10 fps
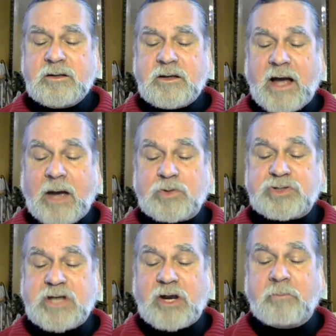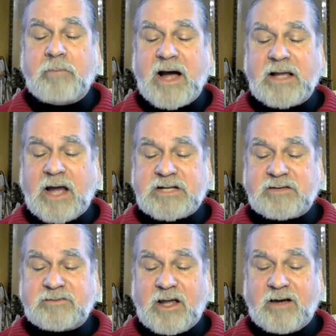I will share my light of
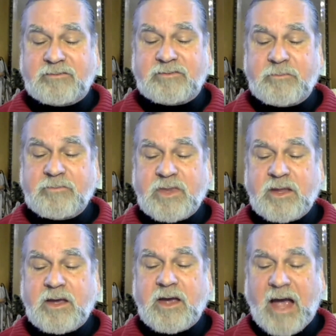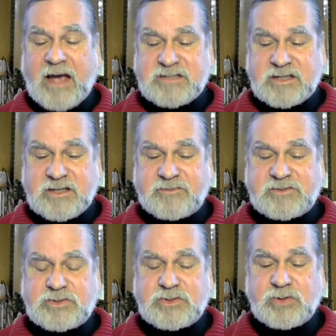love as a
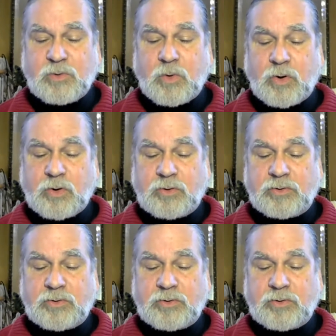gift to the world.